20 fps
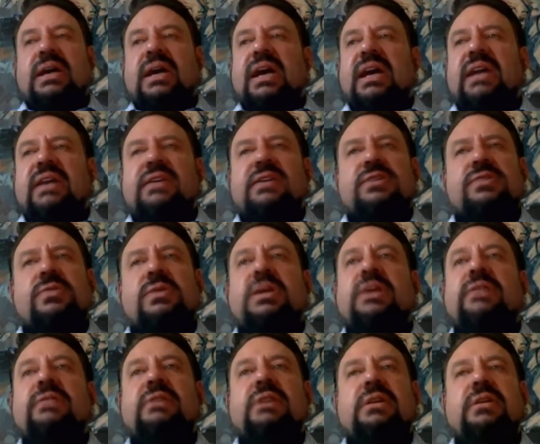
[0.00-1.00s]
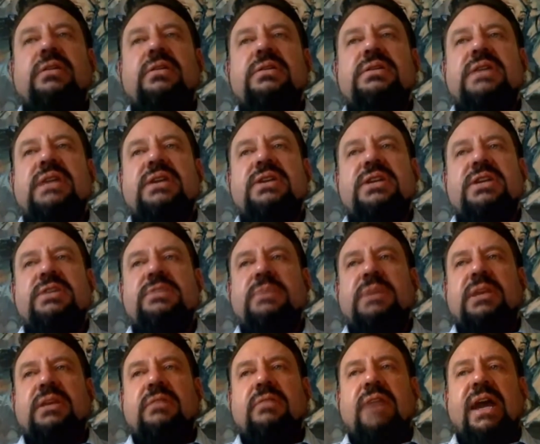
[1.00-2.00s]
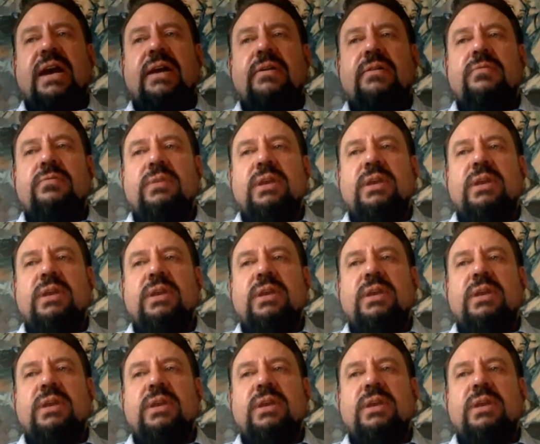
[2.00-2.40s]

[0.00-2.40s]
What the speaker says: And in the 23 years AJ has been around,